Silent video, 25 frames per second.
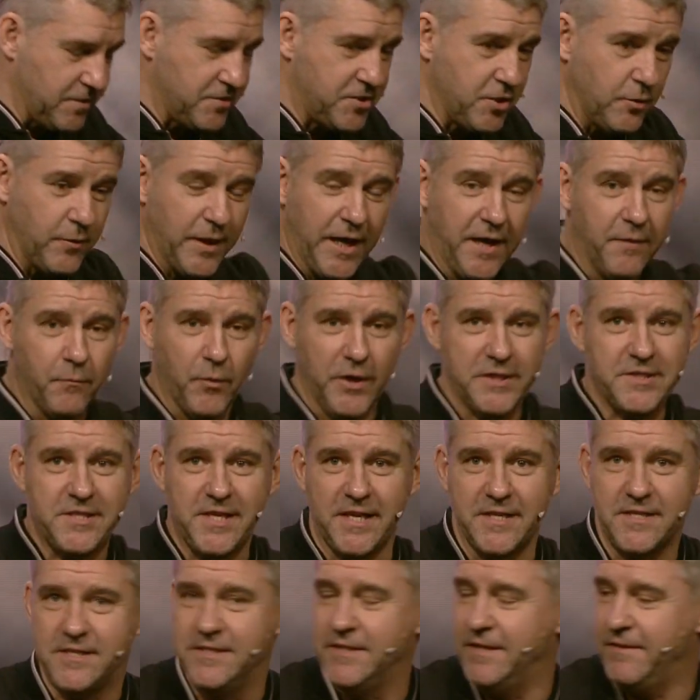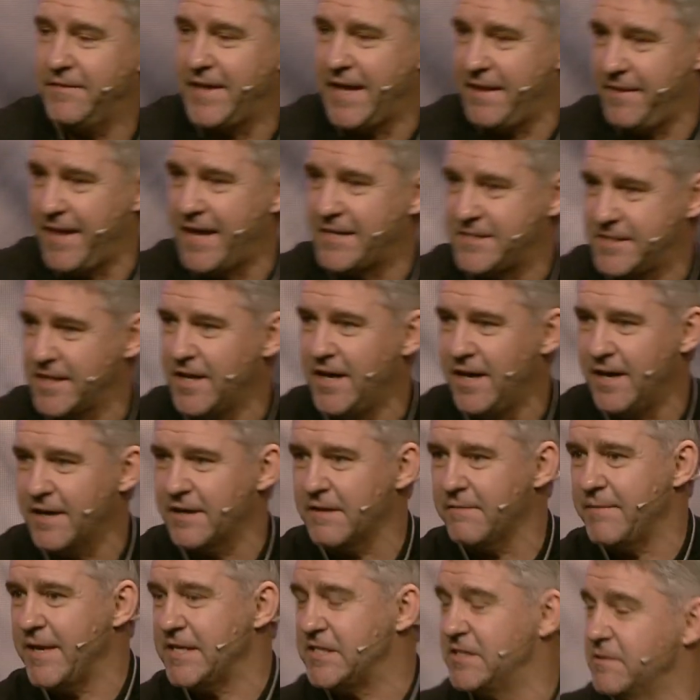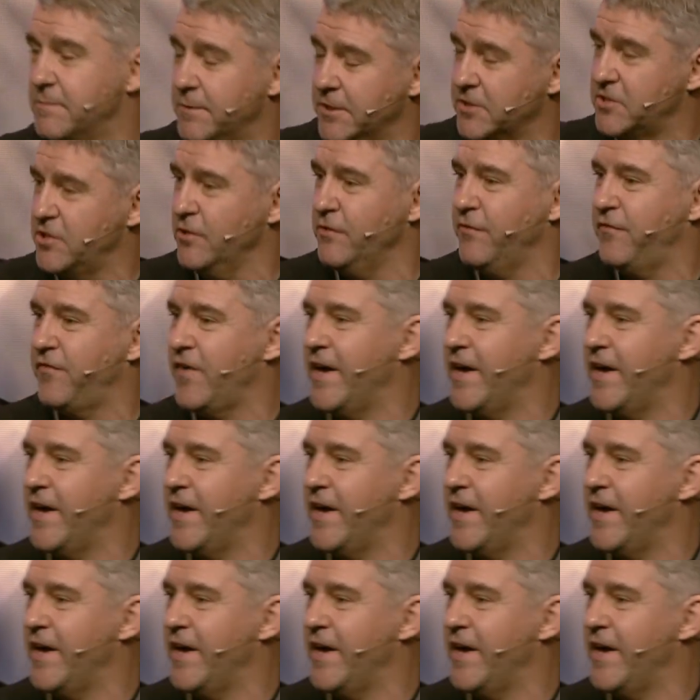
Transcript: do it. In one sense, that, that's the heart of the message. But the two